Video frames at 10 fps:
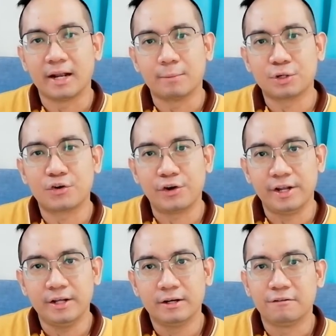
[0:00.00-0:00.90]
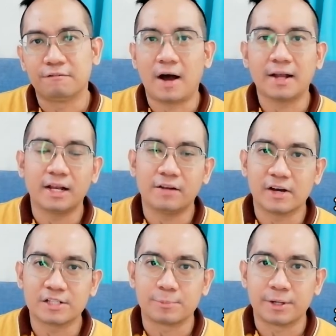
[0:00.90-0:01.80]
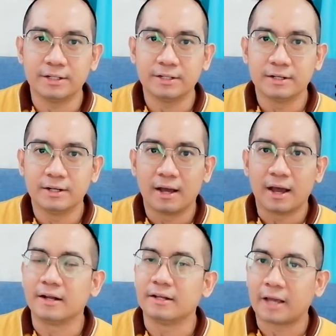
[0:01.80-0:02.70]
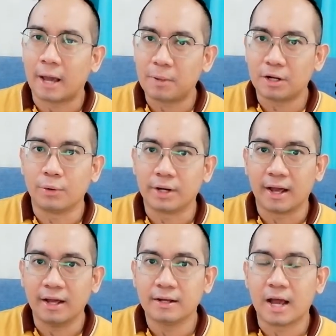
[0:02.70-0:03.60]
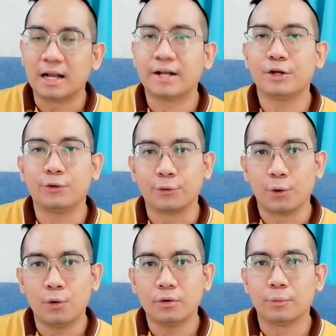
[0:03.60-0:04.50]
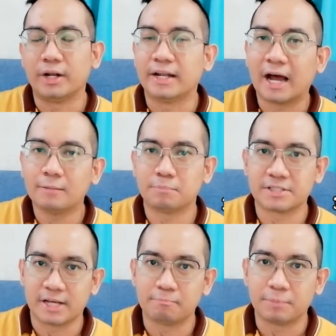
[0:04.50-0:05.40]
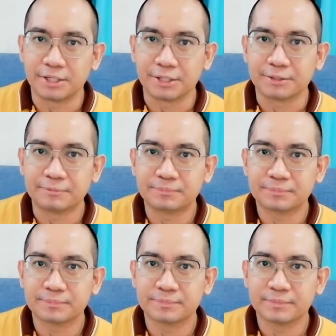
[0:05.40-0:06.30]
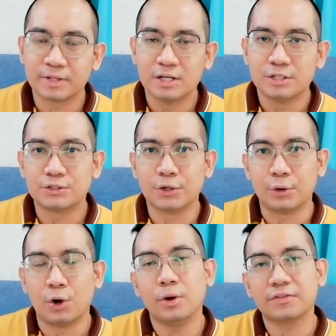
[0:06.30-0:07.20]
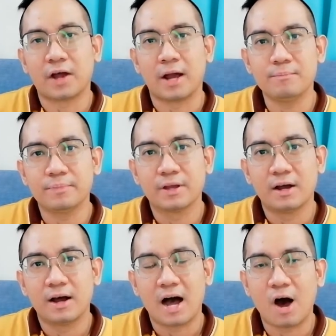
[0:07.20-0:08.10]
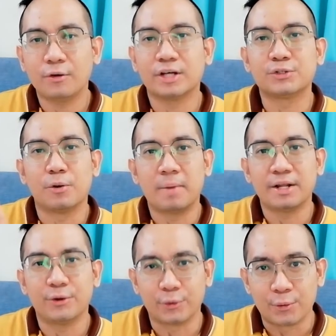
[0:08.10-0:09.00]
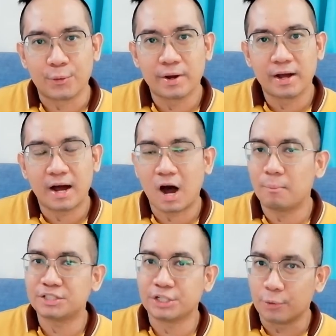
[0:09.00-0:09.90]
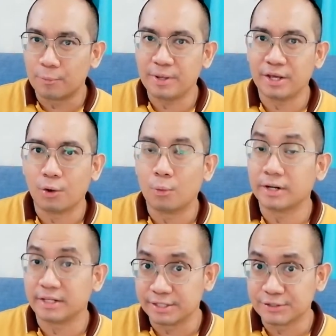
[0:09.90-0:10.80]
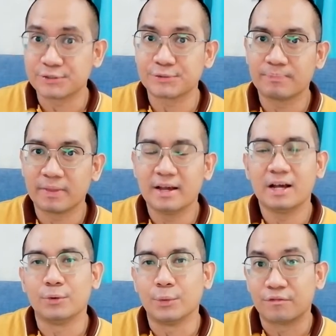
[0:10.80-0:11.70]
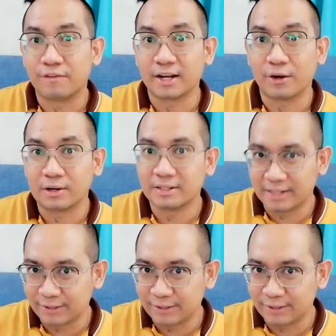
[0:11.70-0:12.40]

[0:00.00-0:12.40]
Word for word: And number three, find an investment and cap it over there and let it grow with 9% per year. So, over time, how does your money grow? How much it will be over the years? We'll find out